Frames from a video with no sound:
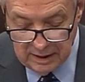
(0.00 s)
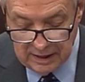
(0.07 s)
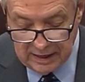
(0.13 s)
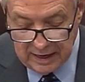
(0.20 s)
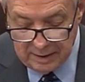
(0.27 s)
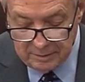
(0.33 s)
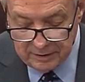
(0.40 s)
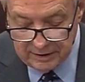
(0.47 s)
And
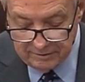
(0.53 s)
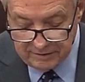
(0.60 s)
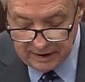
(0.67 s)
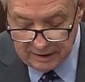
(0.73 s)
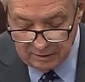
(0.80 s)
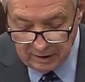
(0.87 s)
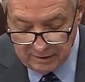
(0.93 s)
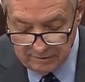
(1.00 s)
I believe
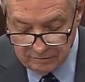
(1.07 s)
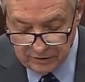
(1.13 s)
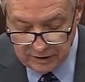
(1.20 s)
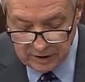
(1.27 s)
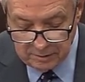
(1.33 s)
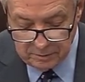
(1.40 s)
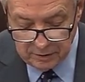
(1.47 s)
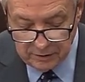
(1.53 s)
that I've
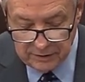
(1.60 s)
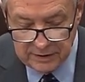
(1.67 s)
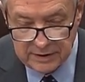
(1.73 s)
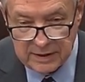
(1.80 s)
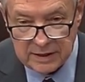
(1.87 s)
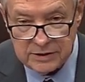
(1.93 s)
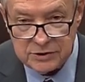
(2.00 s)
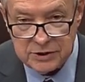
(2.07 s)
written a bill
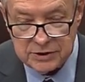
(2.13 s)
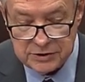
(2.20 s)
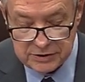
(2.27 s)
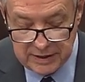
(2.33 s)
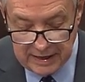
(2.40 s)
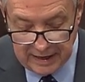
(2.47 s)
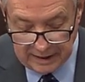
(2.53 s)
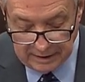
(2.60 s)
that does just
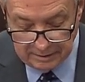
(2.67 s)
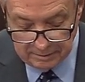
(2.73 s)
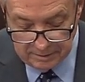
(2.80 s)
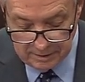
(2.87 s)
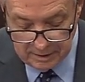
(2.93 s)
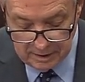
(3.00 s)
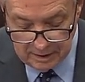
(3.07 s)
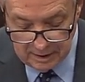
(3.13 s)
that.
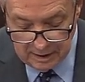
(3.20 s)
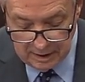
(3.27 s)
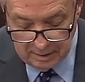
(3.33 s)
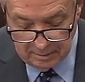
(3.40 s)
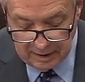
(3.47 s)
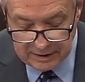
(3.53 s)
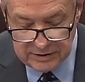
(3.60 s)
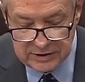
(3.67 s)

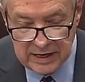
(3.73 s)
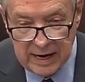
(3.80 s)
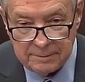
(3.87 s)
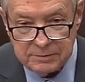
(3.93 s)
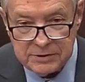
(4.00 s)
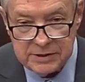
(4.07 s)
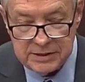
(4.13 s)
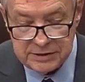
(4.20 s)
My
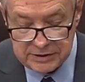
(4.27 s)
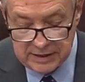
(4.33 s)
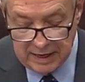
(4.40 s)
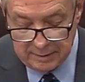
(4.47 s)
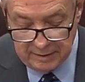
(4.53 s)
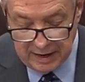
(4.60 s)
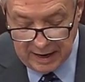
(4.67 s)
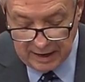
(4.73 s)
Stop
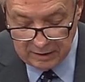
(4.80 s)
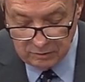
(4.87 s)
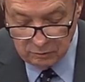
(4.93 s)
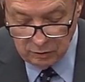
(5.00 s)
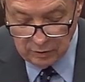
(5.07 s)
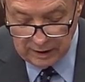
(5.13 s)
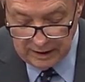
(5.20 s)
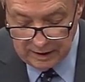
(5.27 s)
CSAM Act
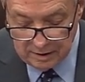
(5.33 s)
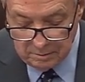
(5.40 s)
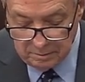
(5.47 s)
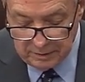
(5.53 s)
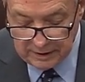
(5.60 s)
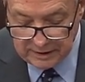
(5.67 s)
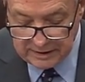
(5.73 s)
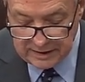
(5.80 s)
will
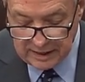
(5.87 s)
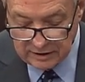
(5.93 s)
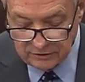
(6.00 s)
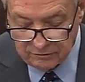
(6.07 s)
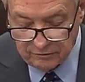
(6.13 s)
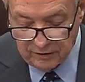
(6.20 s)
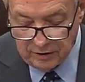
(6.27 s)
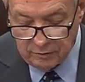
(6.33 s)
end big tech's
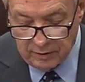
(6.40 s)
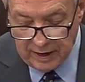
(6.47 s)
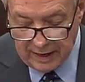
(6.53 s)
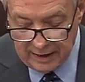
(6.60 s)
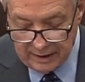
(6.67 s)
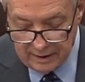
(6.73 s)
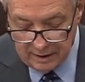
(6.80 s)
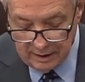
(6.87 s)
free
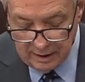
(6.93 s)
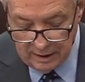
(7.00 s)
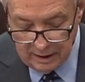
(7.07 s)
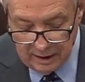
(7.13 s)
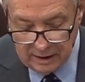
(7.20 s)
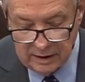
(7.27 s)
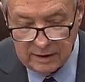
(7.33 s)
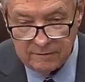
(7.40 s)
ride
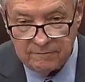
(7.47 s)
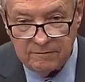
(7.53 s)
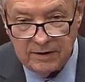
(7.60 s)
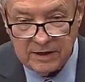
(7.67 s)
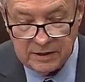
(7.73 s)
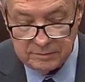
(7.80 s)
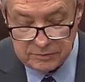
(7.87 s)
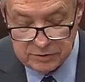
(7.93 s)
and give
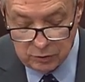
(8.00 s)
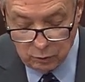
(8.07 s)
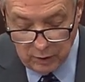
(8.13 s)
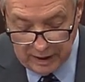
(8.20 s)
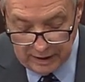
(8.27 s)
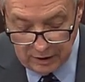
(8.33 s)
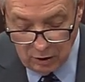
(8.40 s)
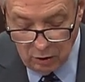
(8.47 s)
victims a
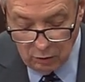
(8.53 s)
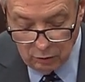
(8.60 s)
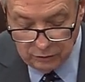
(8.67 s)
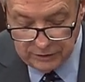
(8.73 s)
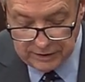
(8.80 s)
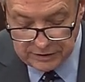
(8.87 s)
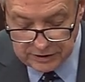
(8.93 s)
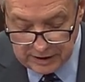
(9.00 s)
way to hold these